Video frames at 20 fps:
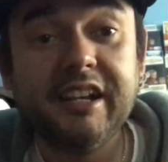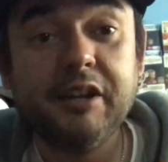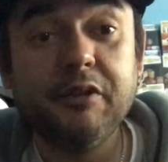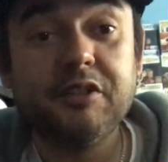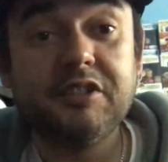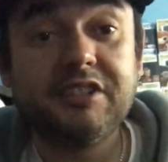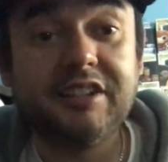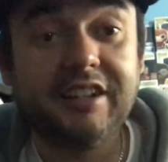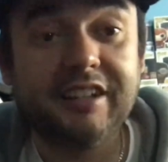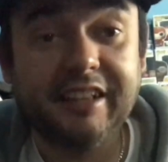It
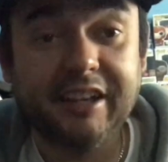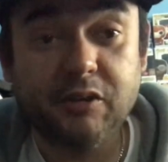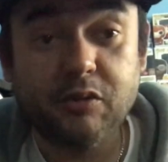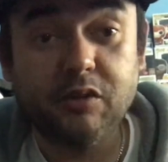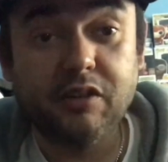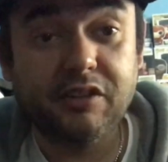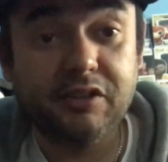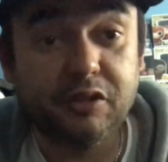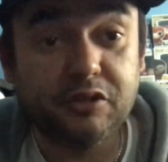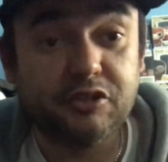was kind of like
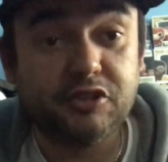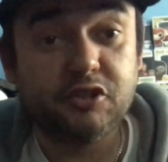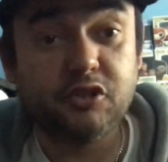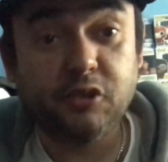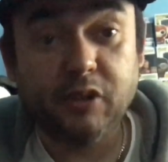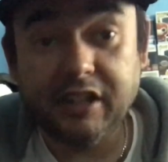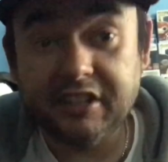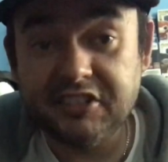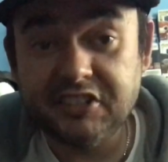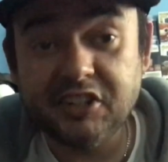one of those
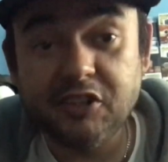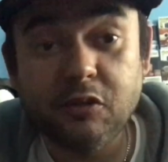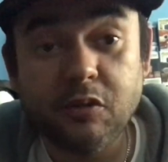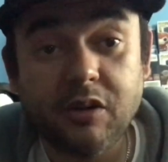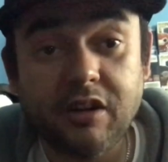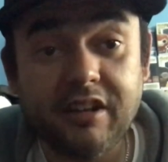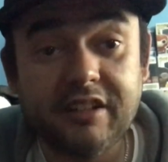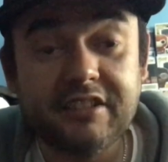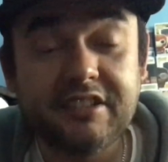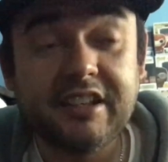stretchy
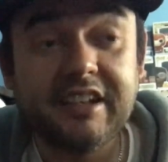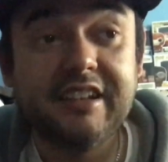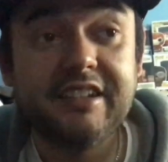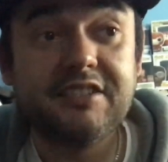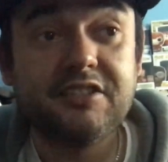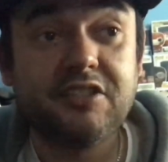ones.